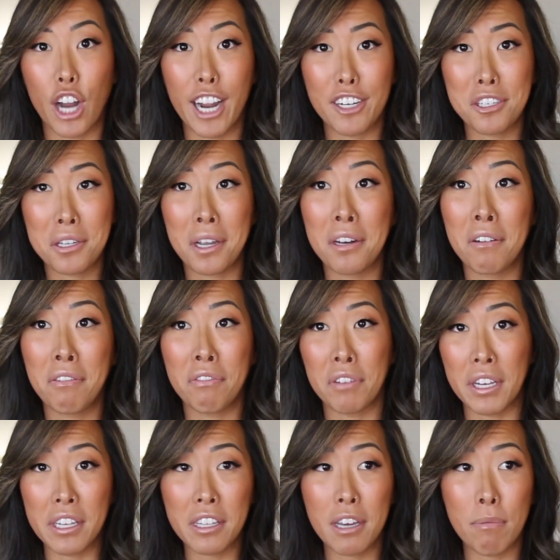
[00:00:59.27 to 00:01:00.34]
I just kind of
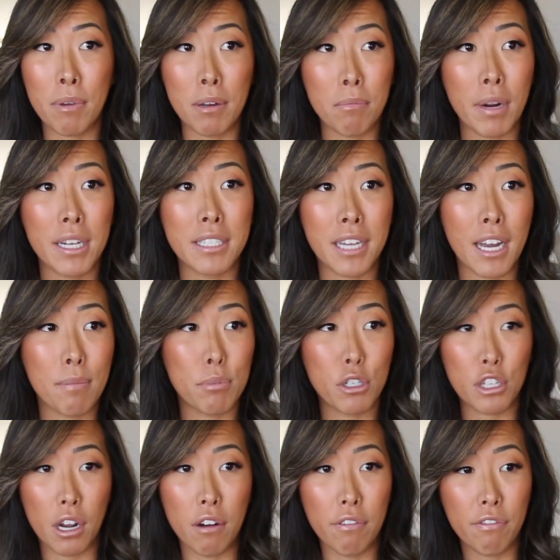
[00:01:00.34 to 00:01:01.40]
fling them in my top
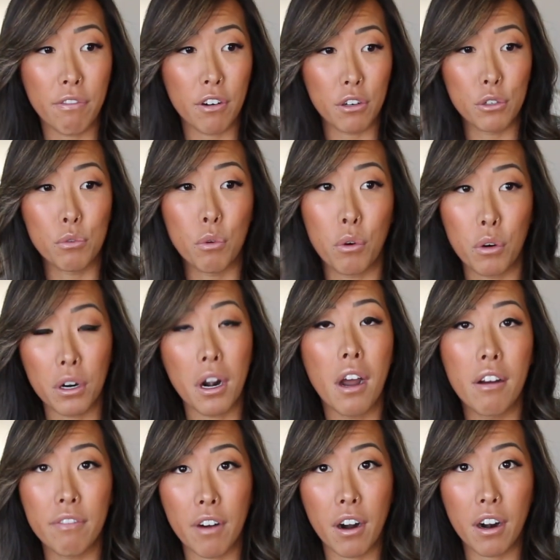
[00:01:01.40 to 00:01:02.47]
shelf or drawer
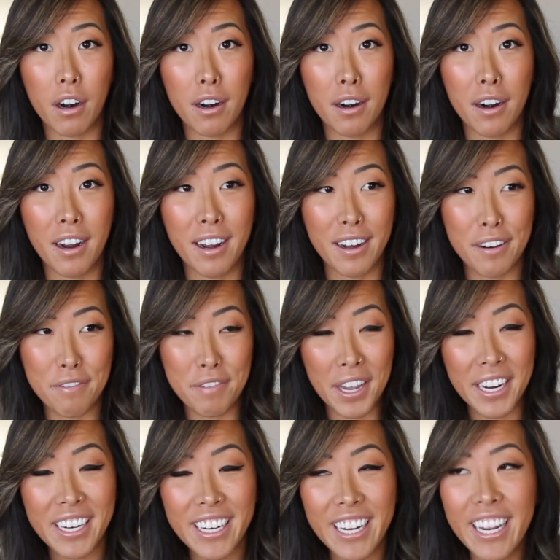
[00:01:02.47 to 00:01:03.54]
of our
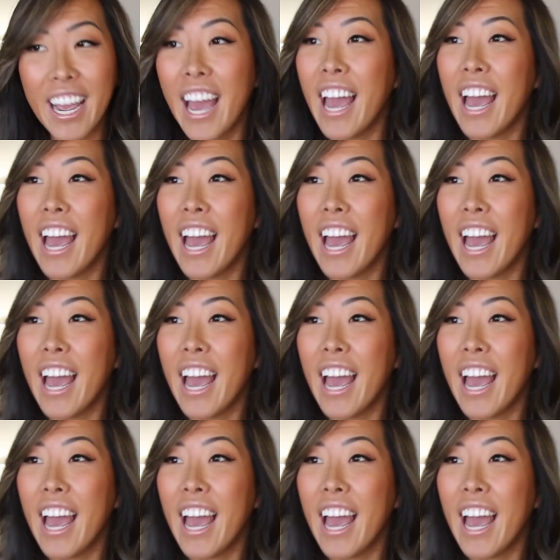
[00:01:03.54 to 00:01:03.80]
vanity,